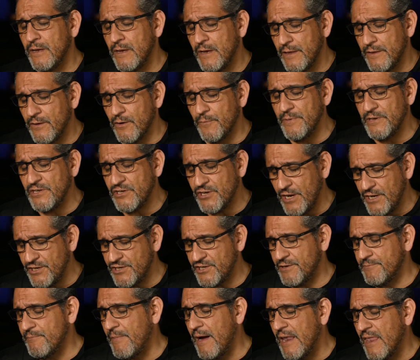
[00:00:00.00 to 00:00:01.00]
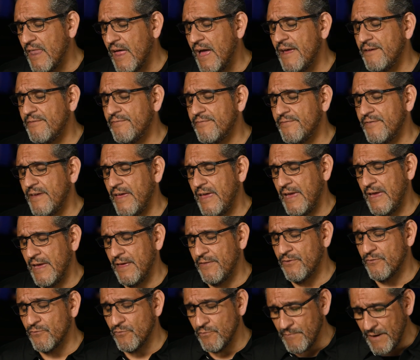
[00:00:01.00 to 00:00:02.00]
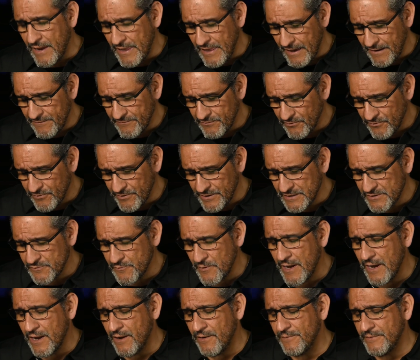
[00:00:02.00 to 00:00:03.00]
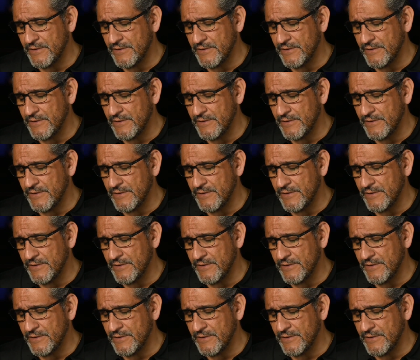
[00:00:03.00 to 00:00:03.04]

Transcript: There'll be change in my life and through my life, Lord, as well.